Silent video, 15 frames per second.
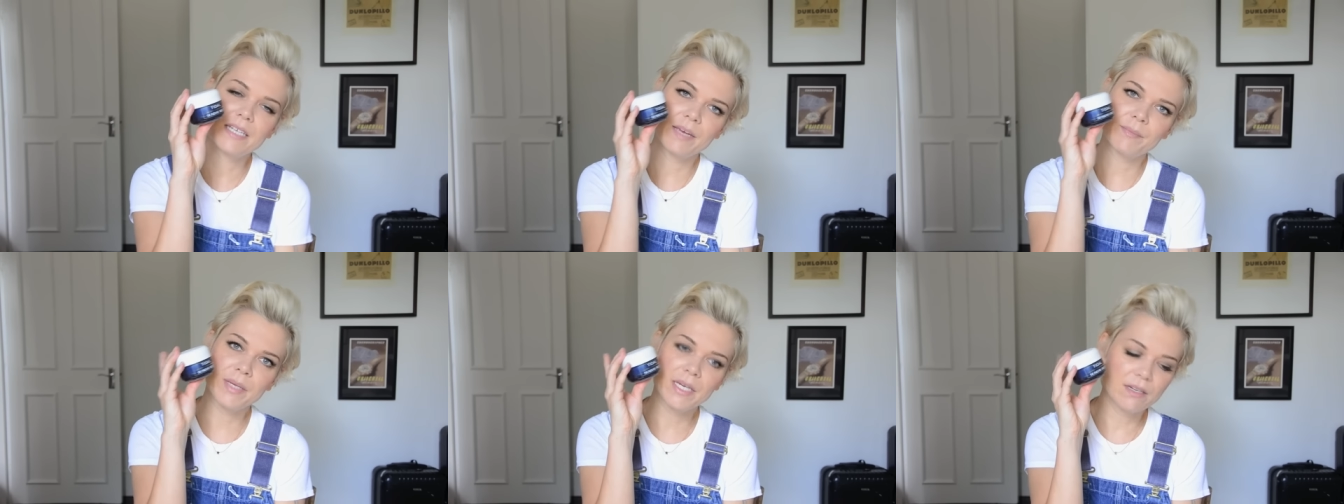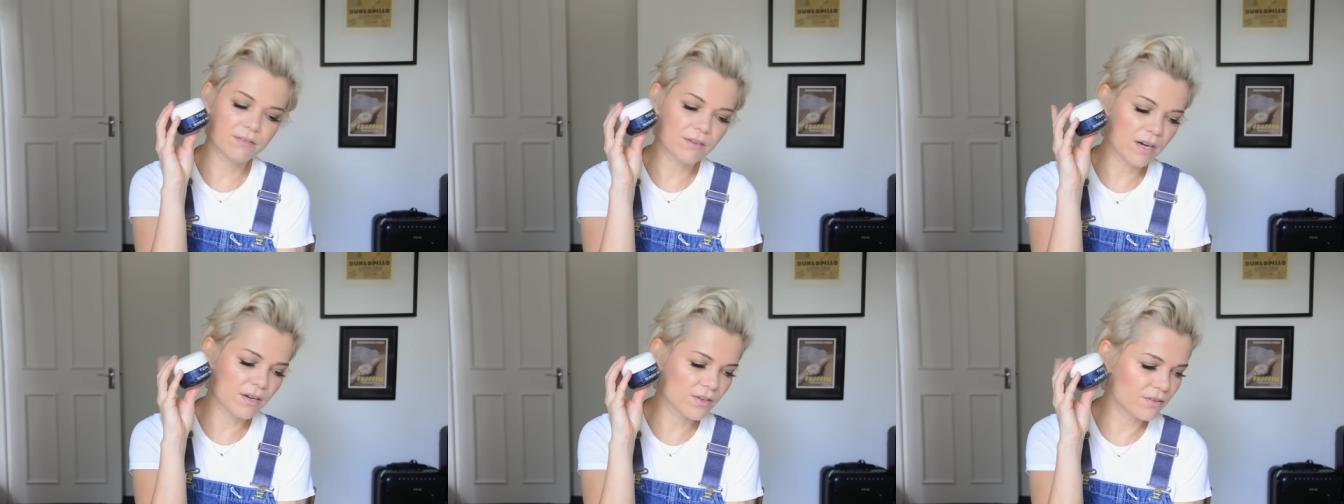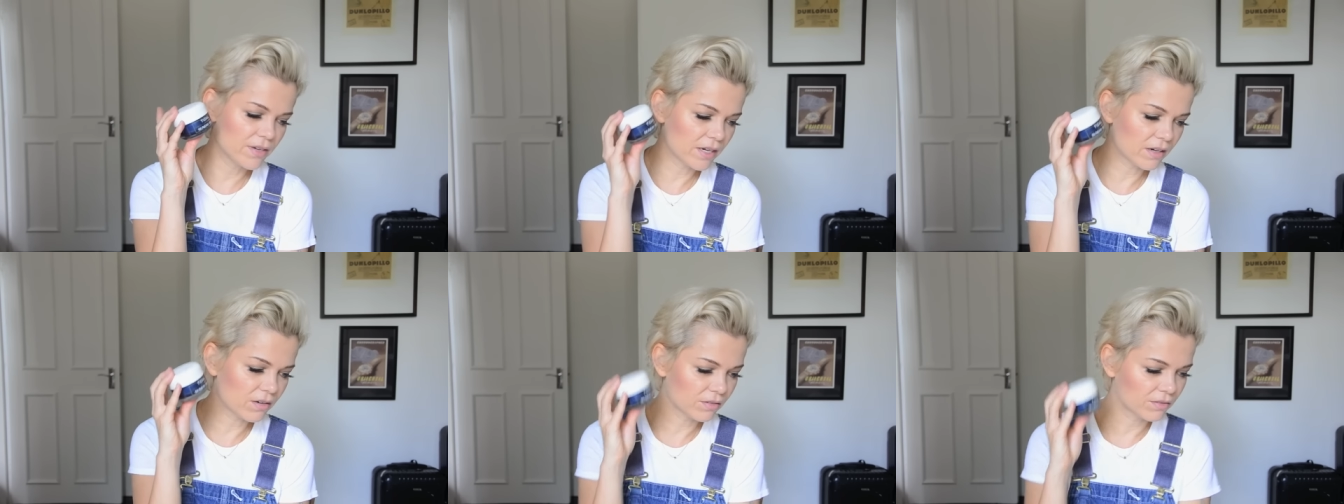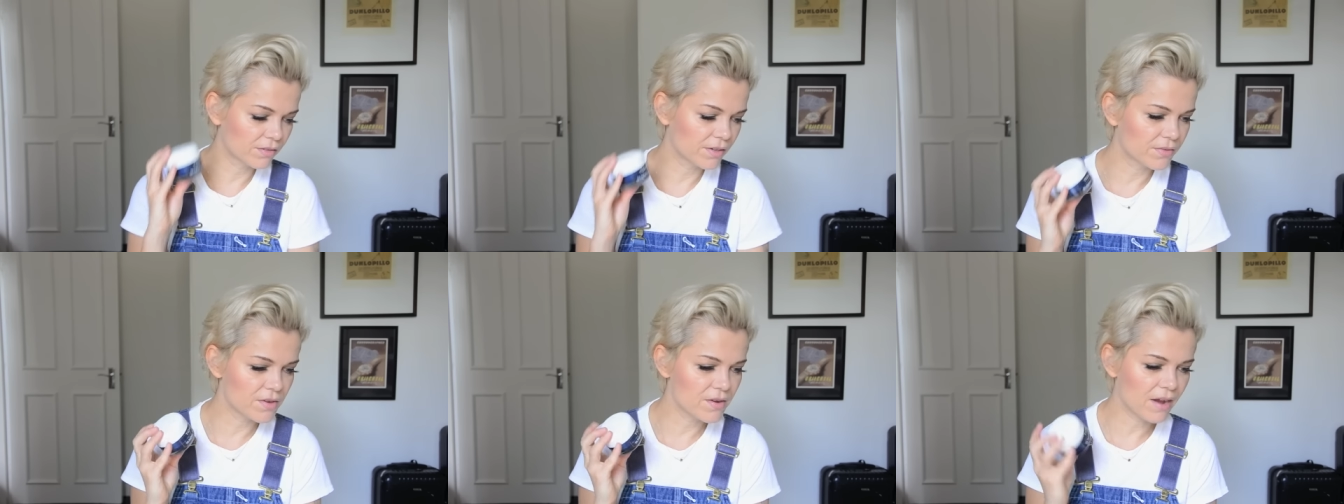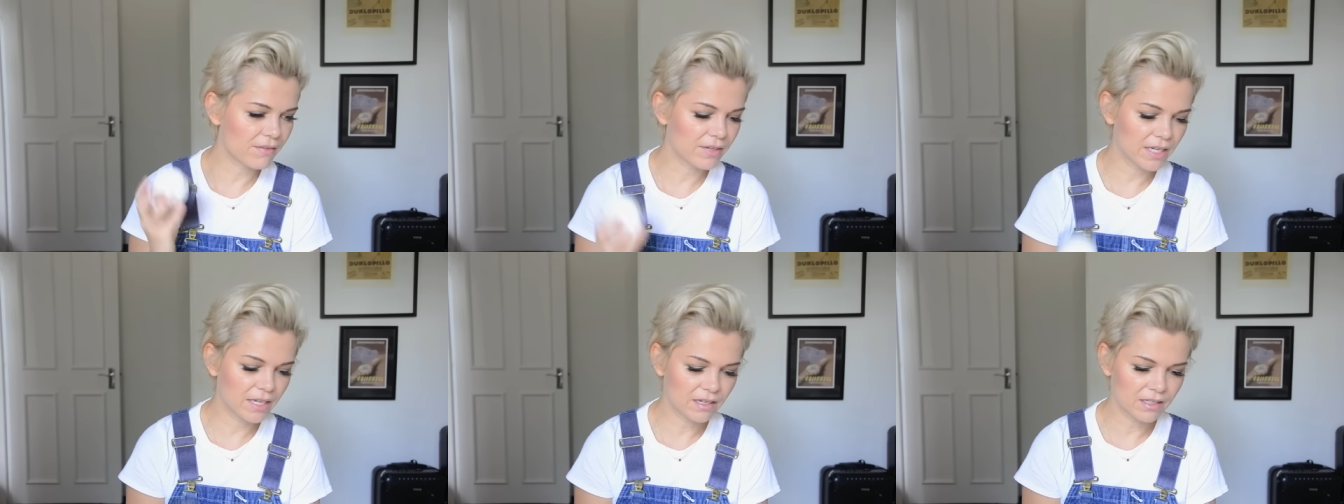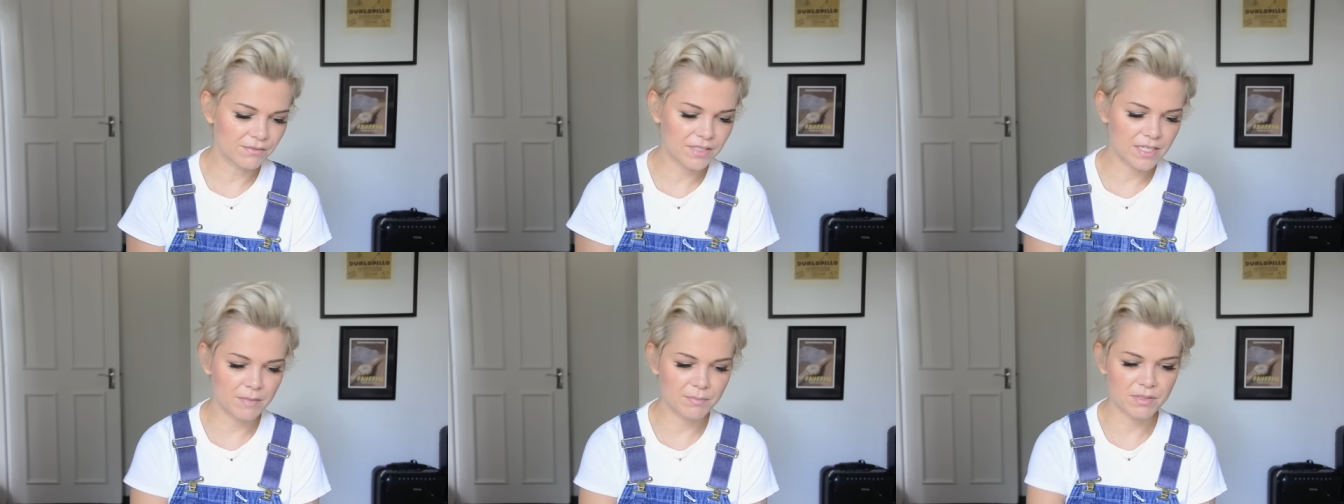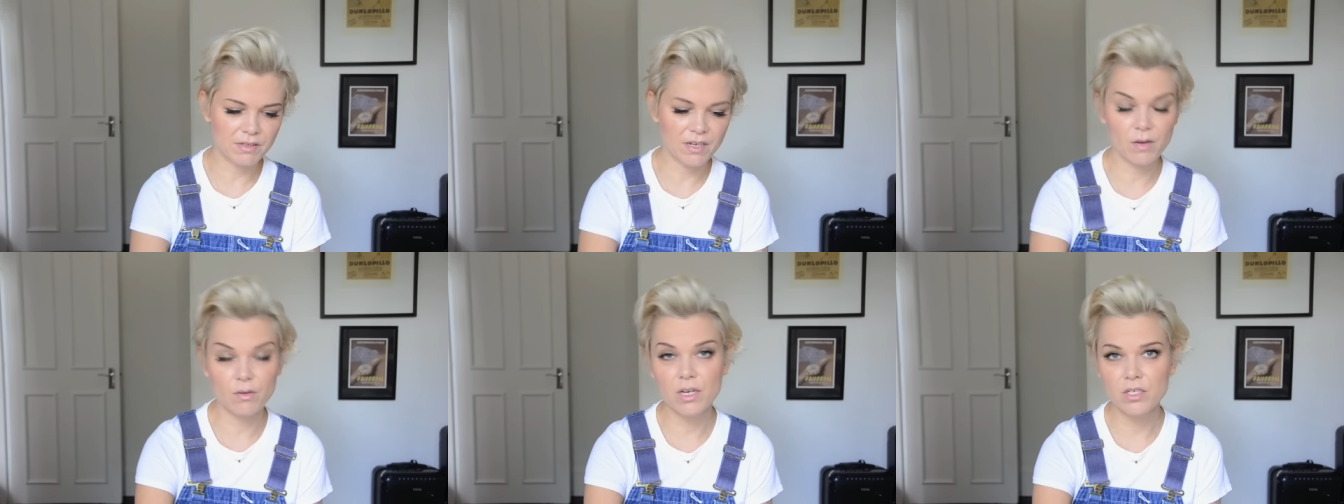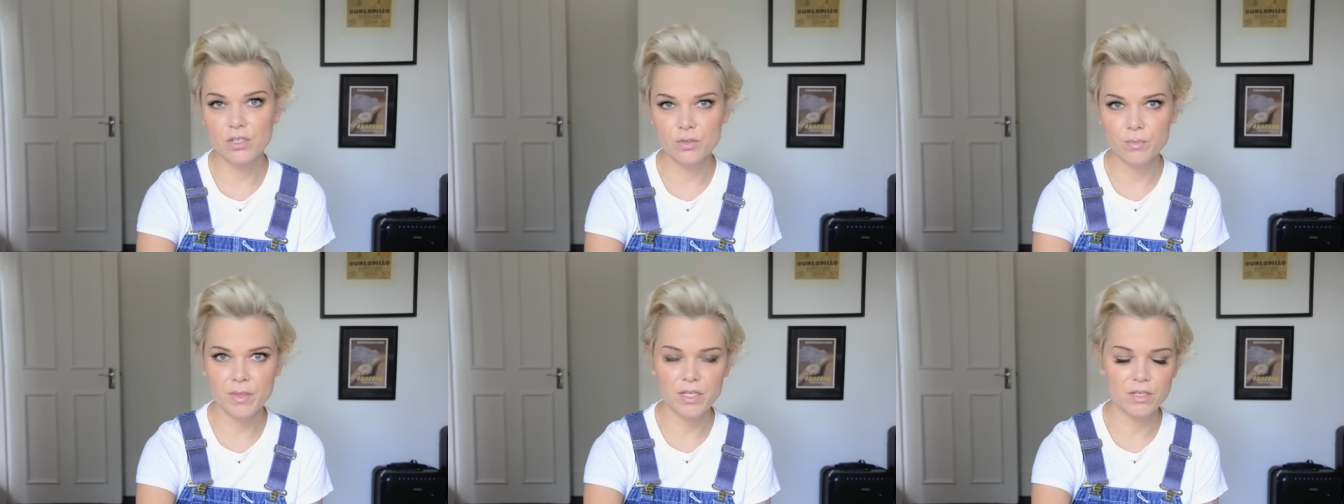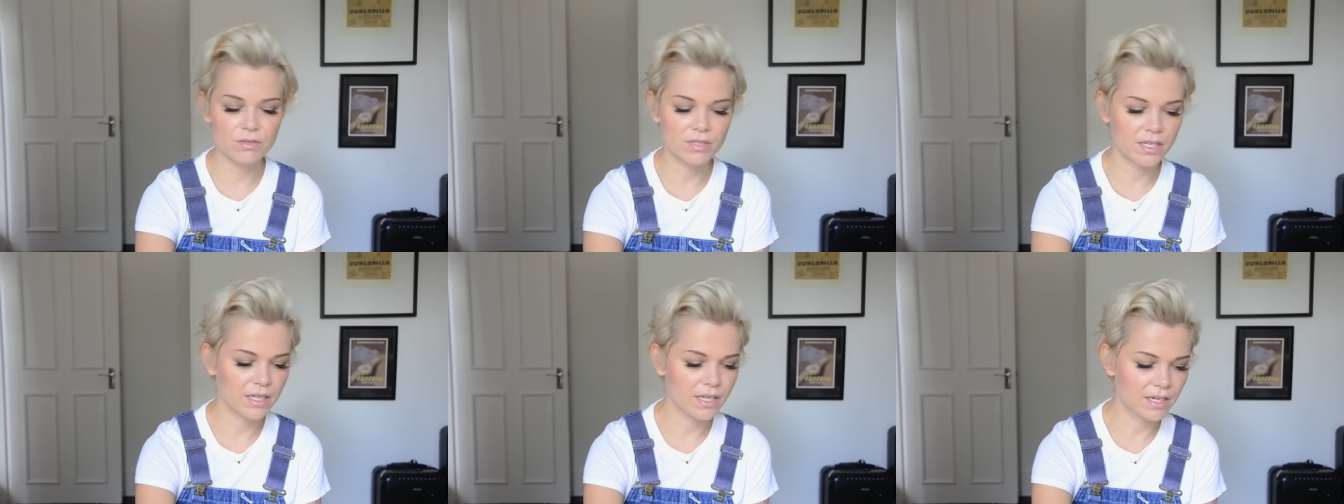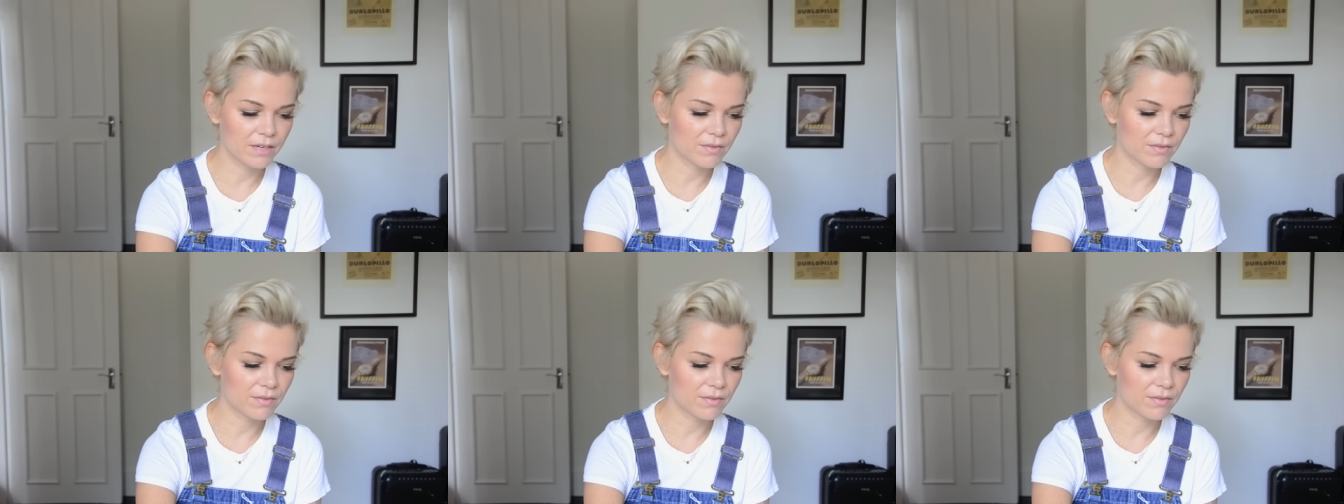let me know how you get on, or if you have any kind of tips on how I should be using it,